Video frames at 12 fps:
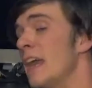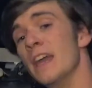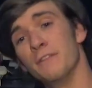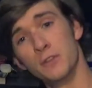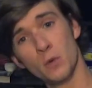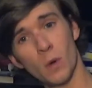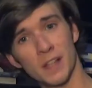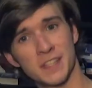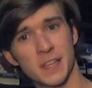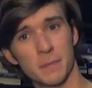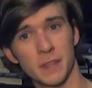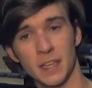If you want
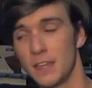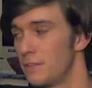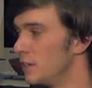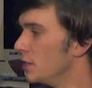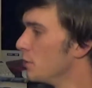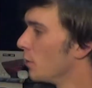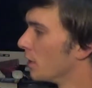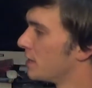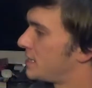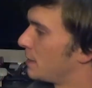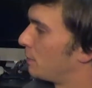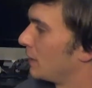something even newer,
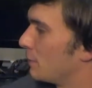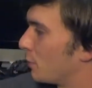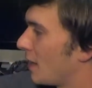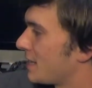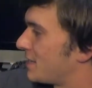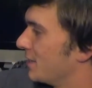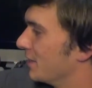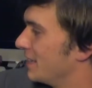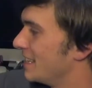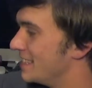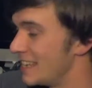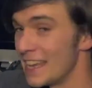simply press your
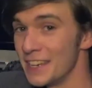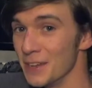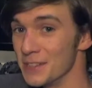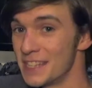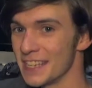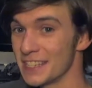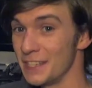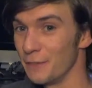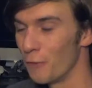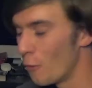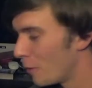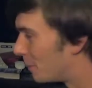Nintendo 64